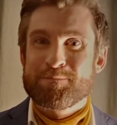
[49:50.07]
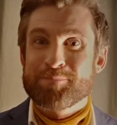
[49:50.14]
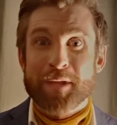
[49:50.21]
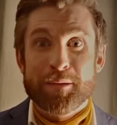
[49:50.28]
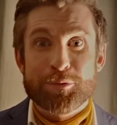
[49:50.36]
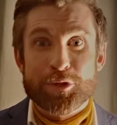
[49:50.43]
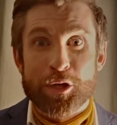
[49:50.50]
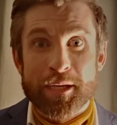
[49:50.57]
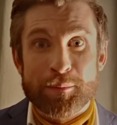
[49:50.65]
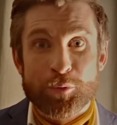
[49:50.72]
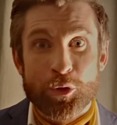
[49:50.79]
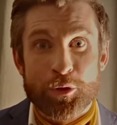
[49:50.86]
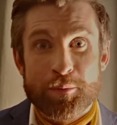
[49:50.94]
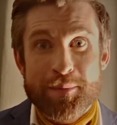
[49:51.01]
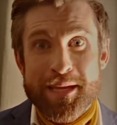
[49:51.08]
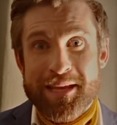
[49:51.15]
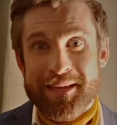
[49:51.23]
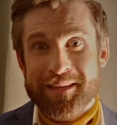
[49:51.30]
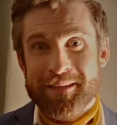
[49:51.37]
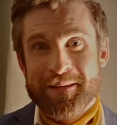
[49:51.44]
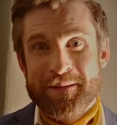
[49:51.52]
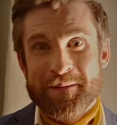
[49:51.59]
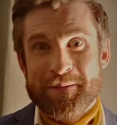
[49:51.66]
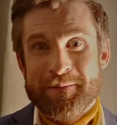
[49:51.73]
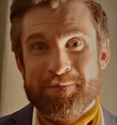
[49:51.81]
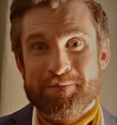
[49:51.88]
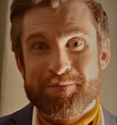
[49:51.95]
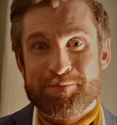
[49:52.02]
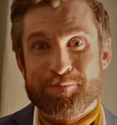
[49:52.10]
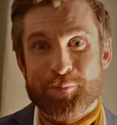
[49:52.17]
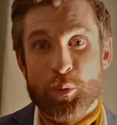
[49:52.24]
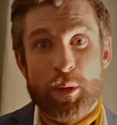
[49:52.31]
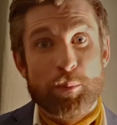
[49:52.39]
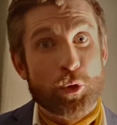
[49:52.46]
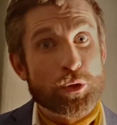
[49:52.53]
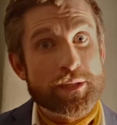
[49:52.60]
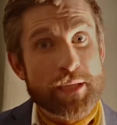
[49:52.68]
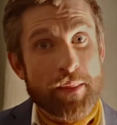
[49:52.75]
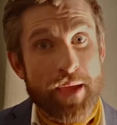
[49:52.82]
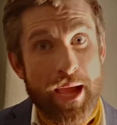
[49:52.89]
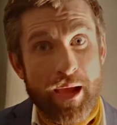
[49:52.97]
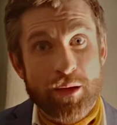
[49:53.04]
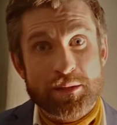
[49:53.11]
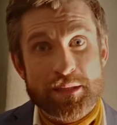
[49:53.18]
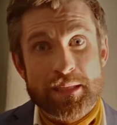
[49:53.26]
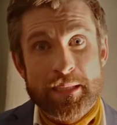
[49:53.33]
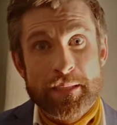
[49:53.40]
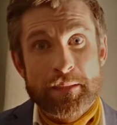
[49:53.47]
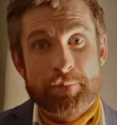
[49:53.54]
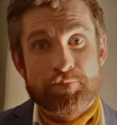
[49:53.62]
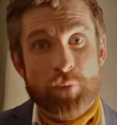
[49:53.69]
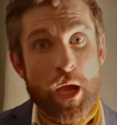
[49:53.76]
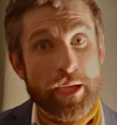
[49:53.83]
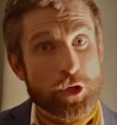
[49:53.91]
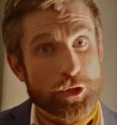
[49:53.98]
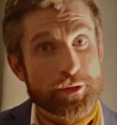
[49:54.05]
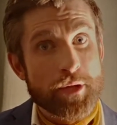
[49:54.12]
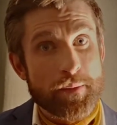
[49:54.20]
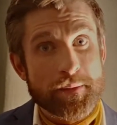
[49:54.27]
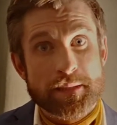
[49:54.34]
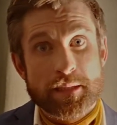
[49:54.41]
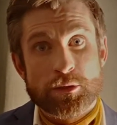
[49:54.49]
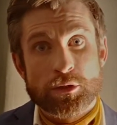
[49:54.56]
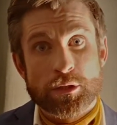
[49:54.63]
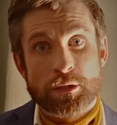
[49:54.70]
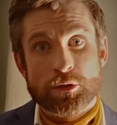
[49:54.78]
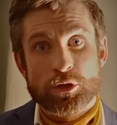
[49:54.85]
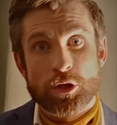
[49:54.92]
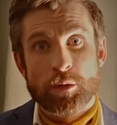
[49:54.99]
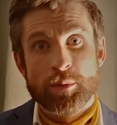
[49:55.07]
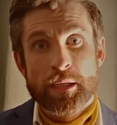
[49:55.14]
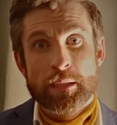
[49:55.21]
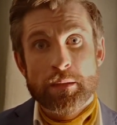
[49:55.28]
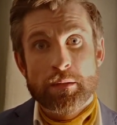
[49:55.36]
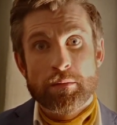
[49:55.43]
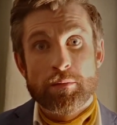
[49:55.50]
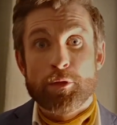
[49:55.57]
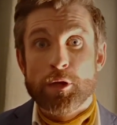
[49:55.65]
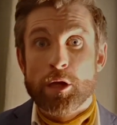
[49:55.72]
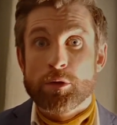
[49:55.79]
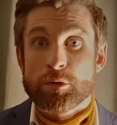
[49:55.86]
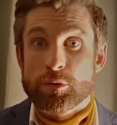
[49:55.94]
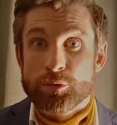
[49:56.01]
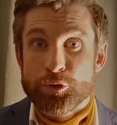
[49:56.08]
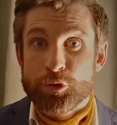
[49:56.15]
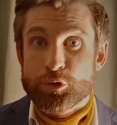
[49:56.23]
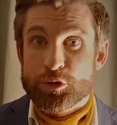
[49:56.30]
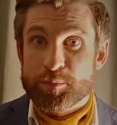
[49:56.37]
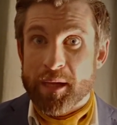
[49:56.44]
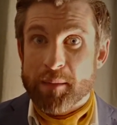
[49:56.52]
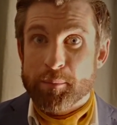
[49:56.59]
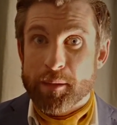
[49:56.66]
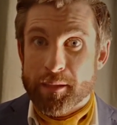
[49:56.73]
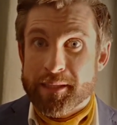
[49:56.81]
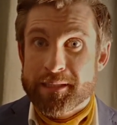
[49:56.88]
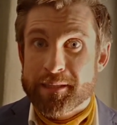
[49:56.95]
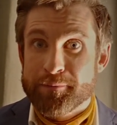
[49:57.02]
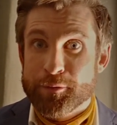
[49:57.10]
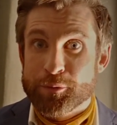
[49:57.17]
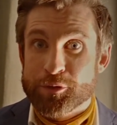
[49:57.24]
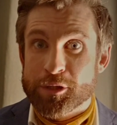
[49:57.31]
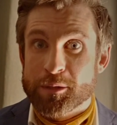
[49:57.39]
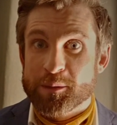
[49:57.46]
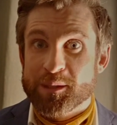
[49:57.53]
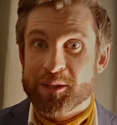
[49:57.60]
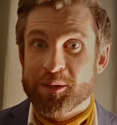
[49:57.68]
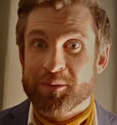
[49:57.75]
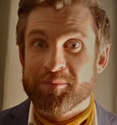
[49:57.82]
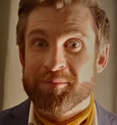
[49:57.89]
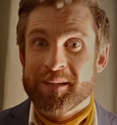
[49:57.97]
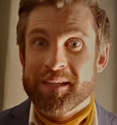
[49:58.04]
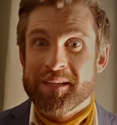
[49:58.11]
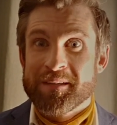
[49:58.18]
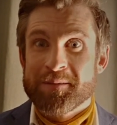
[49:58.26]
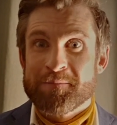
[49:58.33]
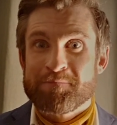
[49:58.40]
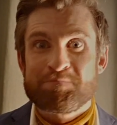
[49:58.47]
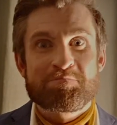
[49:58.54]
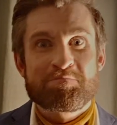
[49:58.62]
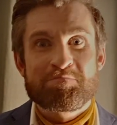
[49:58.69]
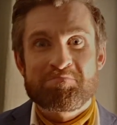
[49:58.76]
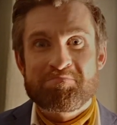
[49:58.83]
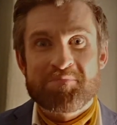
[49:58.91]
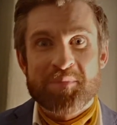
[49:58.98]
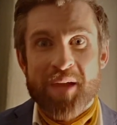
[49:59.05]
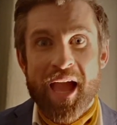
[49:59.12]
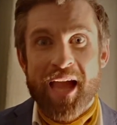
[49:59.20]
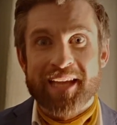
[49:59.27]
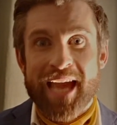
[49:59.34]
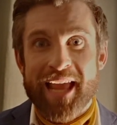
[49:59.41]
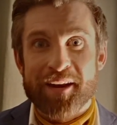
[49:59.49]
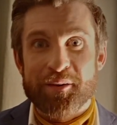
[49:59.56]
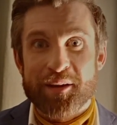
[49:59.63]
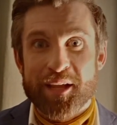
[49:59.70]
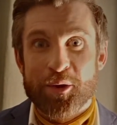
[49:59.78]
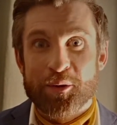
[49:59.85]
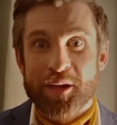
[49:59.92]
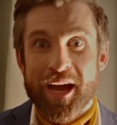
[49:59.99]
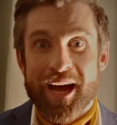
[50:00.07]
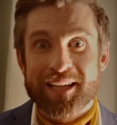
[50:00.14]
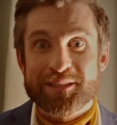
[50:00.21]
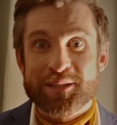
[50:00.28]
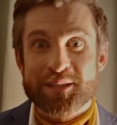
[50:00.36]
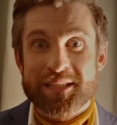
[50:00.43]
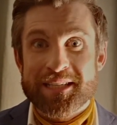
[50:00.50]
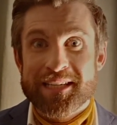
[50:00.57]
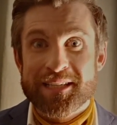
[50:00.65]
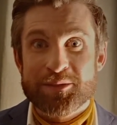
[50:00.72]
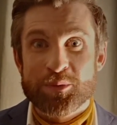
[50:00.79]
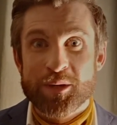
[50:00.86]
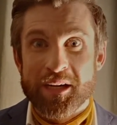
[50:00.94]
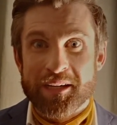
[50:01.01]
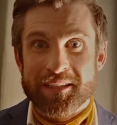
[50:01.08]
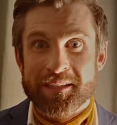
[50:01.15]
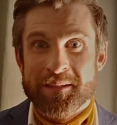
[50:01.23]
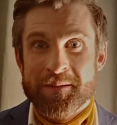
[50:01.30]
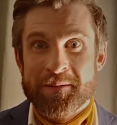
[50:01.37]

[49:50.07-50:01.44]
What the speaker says: He was earning more than me. We bought another house. I got another teaching job. The local newspaper interviewed Jolyon. A gallery owner asked to see his work.